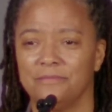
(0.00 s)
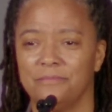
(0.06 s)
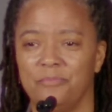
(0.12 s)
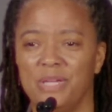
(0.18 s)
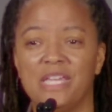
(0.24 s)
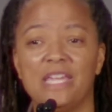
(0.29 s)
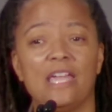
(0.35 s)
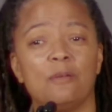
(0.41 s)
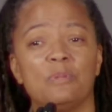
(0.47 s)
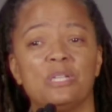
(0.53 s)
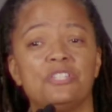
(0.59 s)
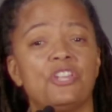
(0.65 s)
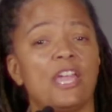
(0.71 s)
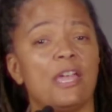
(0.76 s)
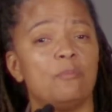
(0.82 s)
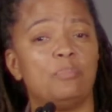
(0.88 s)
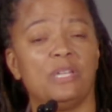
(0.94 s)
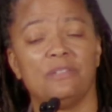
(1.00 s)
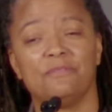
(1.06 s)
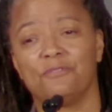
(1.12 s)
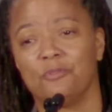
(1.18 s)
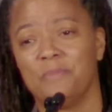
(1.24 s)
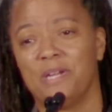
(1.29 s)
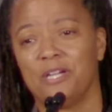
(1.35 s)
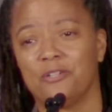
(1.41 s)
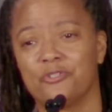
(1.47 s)
became a champion for
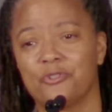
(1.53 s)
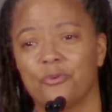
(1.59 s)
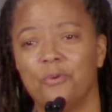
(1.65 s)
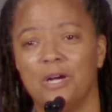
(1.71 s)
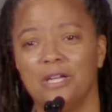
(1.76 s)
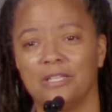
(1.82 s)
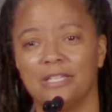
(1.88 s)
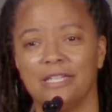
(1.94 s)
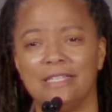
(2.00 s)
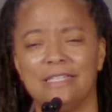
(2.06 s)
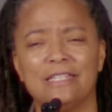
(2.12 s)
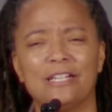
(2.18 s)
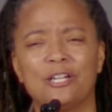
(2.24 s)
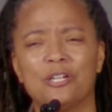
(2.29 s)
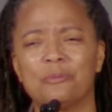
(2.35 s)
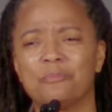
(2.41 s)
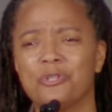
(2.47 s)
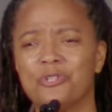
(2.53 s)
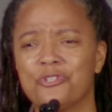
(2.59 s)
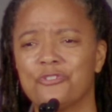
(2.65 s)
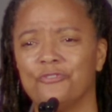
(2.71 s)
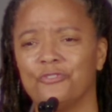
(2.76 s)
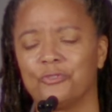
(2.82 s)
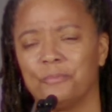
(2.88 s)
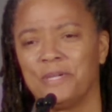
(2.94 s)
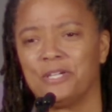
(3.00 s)
marriage equality, did a commercial
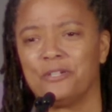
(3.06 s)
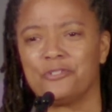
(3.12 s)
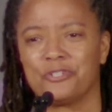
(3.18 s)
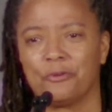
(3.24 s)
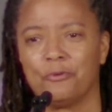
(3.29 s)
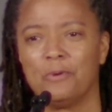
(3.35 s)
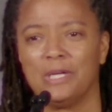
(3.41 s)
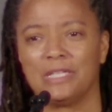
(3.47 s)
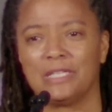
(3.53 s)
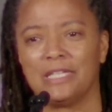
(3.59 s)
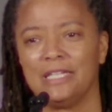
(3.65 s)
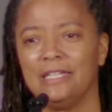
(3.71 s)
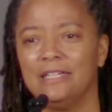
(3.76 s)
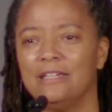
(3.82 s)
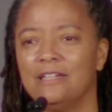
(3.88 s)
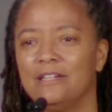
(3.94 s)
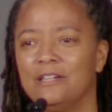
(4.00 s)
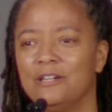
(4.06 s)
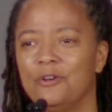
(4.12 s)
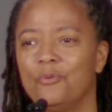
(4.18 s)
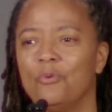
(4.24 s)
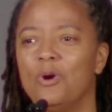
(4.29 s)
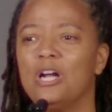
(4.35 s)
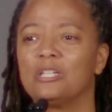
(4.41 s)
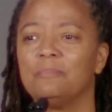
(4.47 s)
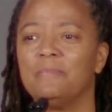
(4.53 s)
for marriage equality,
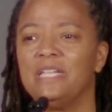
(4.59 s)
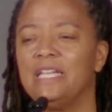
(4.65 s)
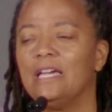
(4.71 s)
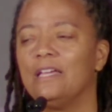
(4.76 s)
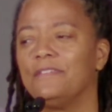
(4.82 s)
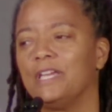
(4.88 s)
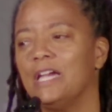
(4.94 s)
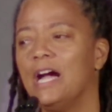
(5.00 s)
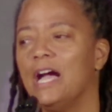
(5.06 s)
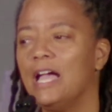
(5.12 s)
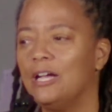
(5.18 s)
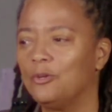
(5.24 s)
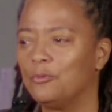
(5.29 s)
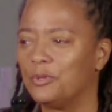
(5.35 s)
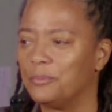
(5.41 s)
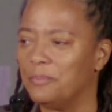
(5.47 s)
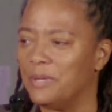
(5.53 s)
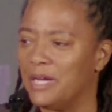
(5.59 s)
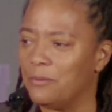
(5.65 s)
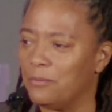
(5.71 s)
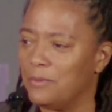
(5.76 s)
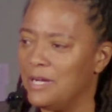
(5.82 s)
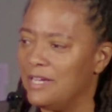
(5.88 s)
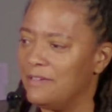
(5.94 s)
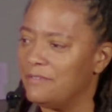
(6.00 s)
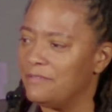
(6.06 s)
walked me down the aisle when my
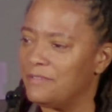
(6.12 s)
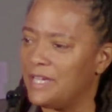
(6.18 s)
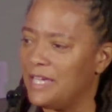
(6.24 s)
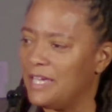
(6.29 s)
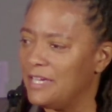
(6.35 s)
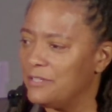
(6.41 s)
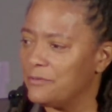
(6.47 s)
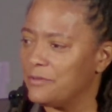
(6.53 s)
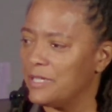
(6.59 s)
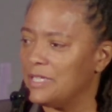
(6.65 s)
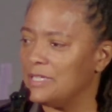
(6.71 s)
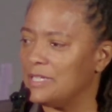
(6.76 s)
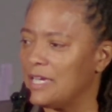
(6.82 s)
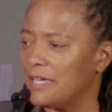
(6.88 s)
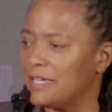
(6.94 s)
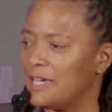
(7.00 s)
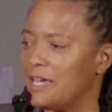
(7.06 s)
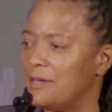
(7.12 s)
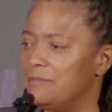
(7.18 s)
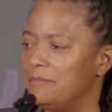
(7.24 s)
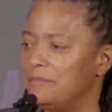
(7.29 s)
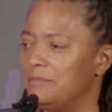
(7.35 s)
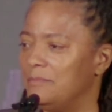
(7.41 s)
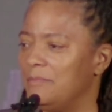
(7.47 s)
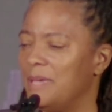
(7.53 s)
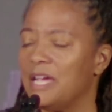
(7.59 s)
wife, Andrea, and I got
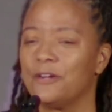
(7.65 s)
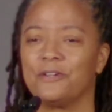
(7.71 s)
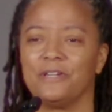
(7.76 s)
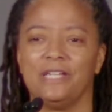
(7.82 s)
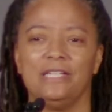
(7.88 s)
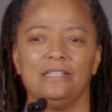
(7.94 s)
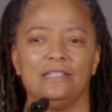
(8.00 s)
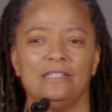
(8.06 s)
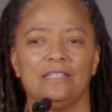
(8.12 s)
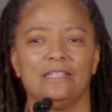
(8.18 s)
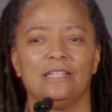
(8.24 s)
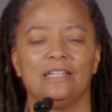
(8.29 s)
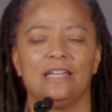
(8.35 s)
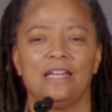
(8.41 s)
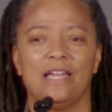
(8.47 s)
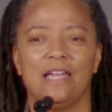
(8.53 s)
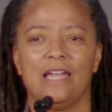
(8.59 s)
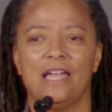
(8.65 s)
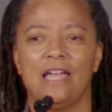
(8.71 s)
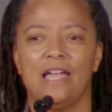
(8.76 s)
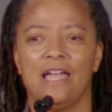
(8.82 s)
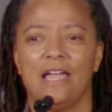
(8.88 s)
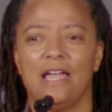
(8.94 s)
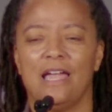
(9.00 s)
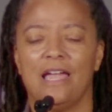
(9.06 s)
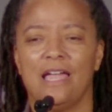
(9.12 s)
married.
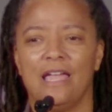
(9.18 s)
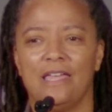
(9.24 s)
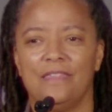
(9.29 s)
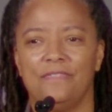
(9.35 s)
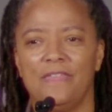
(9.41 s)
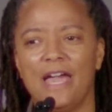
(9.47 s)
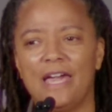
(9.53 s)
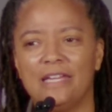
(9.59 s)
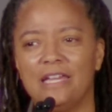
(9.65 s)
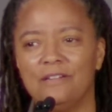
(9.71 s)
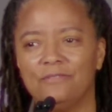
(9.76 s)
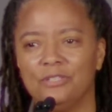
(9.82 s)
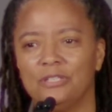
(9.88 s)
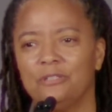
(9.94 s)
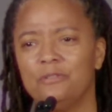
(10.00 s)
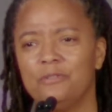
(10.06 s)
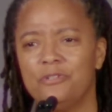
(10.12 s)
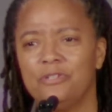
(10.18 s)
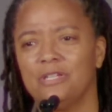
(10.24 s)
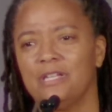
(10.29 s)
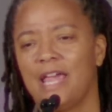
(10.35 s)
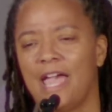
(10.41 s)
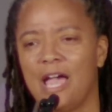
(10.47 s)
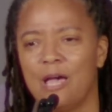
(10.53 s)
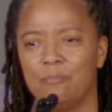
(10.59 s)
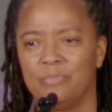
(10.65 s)
That evolution
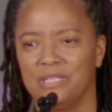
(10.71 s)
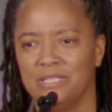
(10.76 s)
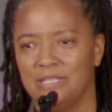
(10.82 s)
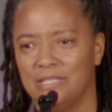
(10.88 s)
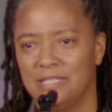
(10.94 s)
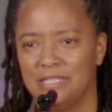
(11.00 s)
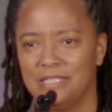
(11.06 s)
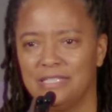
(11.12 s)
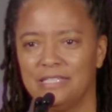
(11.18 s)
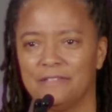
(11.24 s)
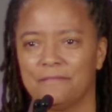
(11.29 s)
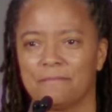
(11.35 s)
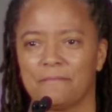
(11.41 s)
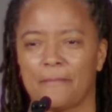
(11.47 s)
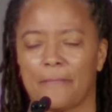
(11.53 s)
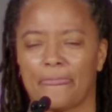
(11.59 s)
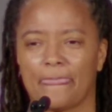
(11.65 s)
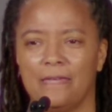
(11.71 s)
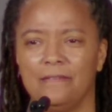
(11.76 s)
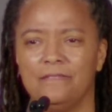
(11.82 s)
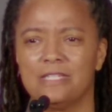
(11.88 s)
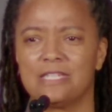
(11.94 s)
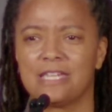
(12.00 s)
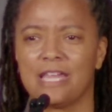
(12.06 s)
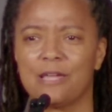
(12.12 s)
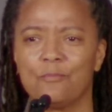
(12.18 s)
happened in the
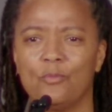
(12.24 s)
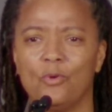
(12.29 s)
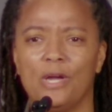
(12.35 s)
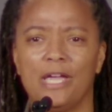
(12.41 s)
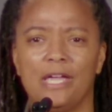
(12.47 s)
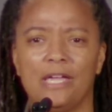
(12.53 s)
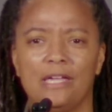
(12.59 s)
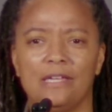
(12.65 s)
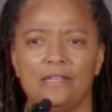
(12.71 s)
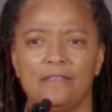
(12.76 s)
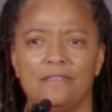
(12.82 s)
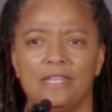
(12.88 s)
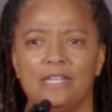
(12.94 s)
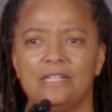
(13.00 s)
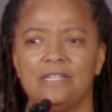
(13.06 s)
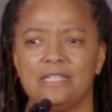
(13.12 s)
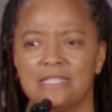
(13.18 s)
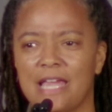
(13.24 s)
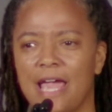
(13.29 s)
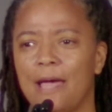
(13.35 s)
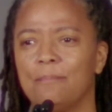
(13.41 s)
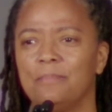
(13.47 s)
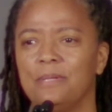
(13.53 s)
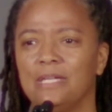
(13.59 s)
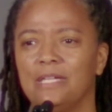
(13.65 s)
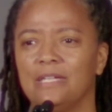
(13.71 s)
same way that it is
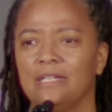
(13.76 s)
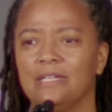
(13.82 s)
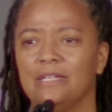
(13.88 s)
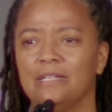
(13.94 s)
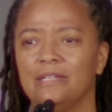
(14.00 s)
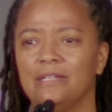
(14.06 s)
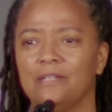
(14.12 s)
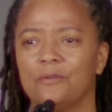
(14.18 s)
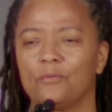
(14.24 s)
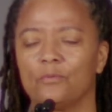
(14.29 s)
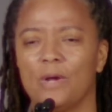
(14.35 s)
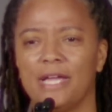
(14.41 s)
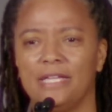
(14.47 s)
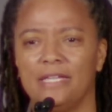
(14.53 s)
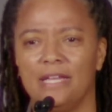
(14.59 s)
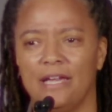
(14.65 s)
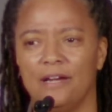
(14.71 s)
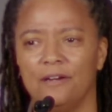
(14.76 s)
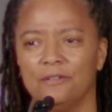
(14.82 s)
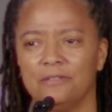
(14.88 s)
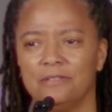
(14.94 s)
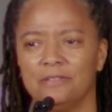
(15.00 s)
happening right now.